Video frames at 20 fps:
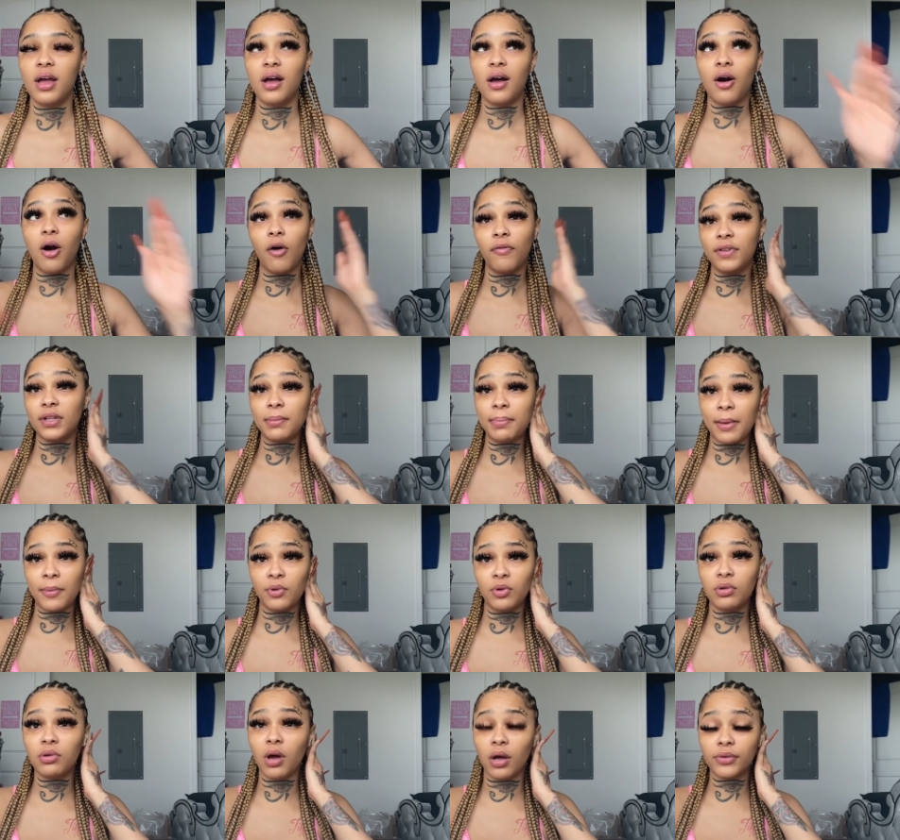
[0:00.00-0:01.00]
hopefully people
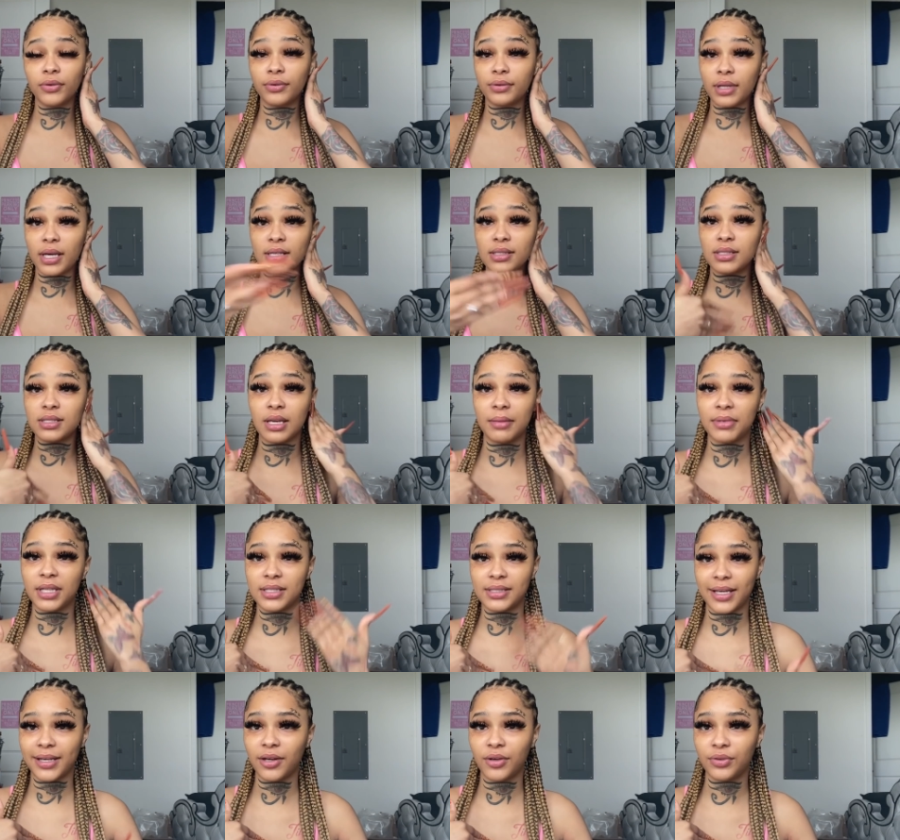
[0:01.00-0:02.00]
who go through things, the same
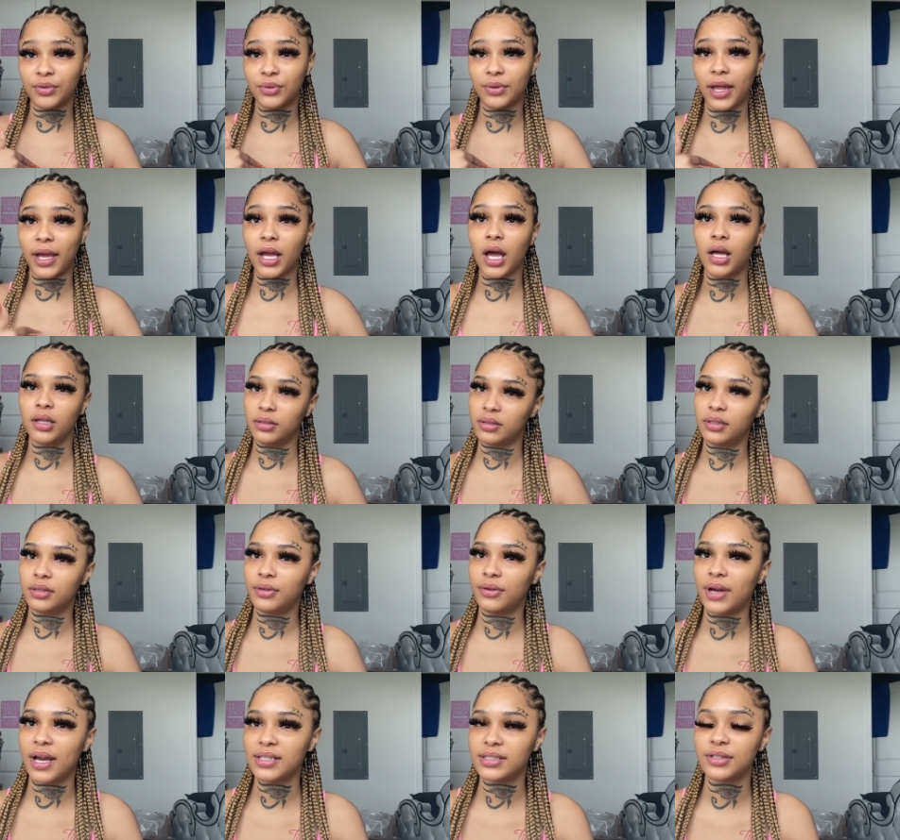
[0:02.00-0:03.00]
things I go through, like,
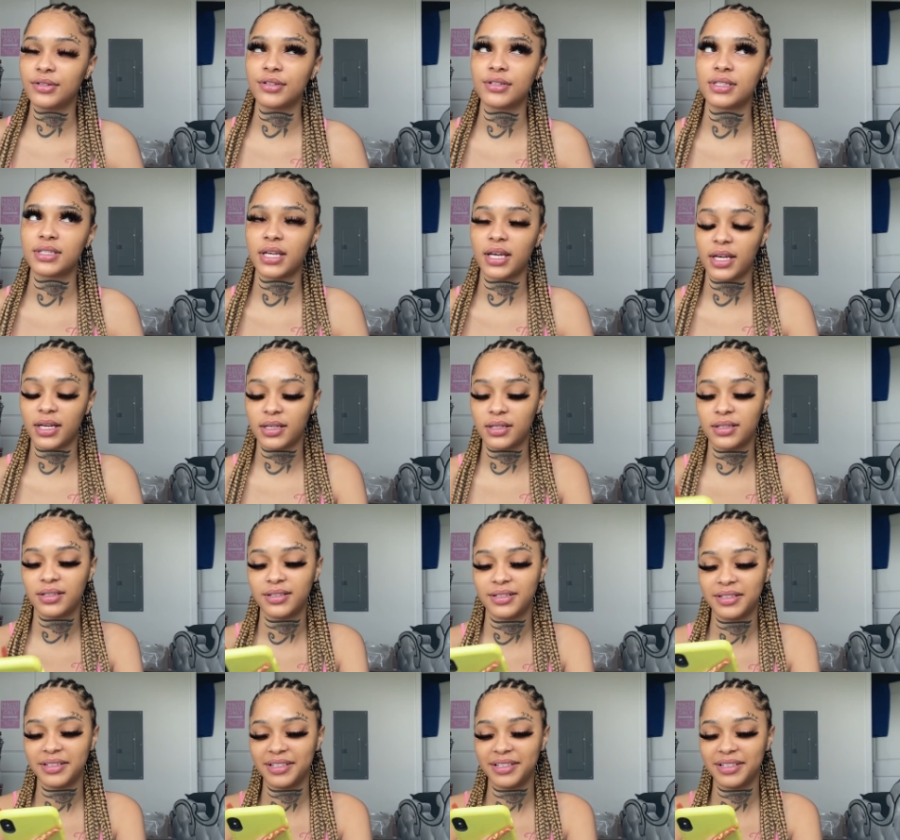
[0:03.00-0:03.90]
you guys understand.